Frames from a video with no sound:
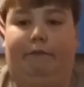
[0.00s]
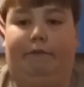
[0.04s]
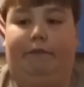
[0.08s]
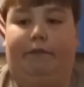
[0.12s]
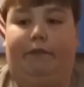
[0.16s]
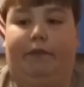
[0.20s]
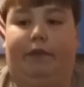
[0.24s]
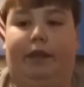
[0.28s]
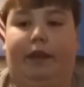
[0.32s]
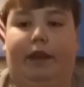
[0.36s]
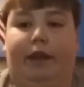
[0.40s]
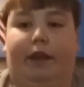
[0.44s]

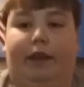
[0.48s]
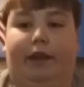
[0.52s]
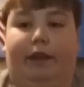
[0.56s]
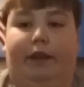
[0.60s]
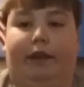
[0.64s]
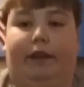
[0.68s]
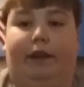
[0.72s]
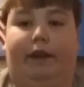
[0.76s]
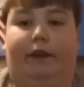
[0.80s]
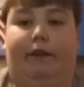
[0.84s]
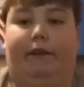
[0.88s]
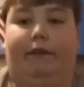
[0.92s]
Oh, he put
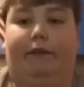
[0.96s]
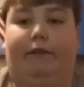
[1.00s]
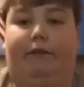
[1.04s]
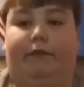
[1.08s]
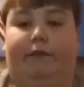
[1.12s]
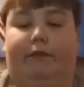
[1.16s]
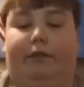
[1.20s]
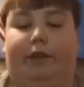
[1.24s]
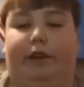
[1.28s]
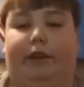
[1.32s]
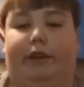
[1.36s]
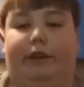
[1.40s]
it in a
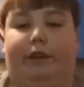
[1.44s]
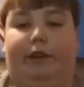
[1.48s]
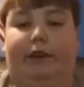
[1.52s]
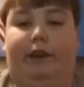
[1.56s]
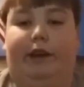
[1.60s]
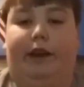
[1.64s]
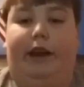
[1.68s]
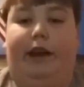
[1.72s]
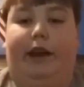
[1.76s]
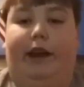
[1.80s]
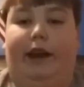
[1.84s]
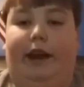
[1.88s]
mason jar.
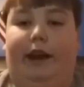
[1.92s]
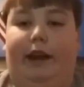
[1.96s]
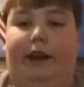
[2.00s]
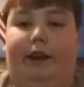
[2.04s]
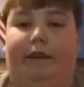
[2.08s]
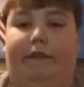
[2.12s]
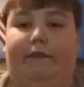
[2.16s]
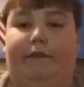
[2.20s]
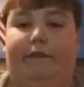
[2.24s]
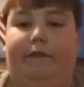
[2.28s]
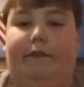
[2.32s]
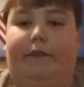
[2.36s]

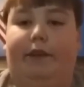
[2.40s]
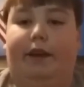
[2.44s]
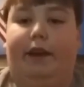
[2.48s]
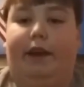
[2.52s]
Okay.